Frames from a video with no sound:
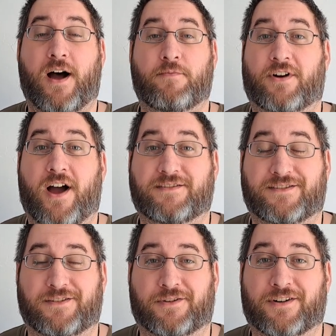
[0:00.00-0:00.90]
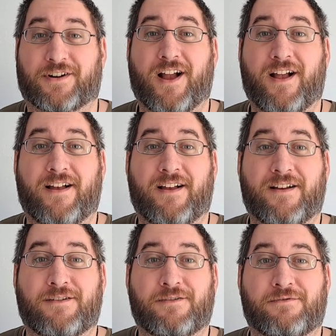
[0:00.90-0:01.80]
Amaterasu her
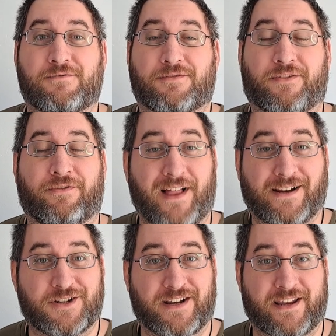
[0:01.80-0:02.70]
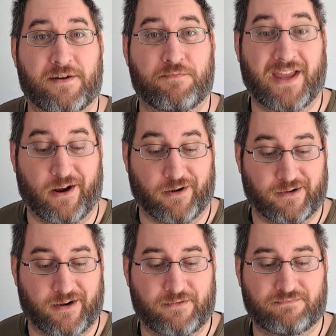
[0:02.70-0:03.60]
reflection in a
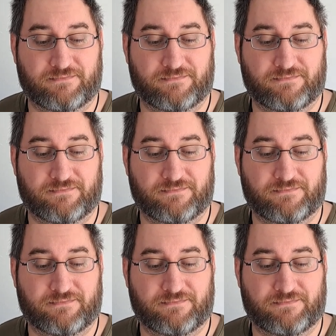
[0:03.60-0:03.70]
mirror.